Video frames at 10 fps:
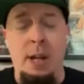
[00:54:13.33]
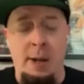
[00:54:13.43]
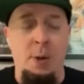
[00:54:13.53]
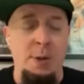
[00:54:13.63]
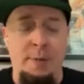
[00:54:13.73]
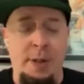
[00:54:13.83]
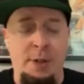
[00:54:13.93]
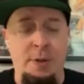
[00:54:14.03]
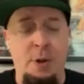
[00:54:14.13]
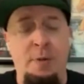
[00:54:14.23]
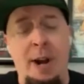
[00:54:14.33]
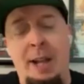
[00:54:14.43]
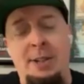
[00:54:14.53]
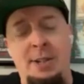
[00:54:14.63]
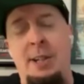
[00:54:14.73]
he holds a victory over
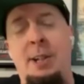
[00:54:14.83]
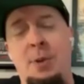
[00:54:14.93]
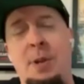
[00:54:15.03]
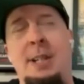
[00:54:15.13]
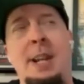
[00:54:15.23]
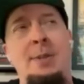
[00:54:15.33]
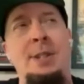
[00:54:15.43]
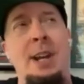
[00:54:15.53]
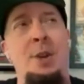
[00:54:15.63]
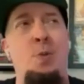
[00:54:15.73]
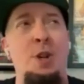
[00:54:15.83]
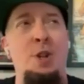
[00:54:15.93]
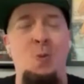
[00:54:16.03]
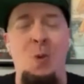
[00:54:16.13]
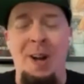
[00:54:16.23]
Alex Colon. It's now tied
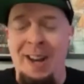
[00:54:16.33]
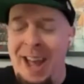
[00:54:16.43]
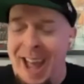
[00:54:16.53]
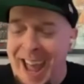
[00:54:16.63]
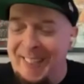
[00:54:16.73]
one to one.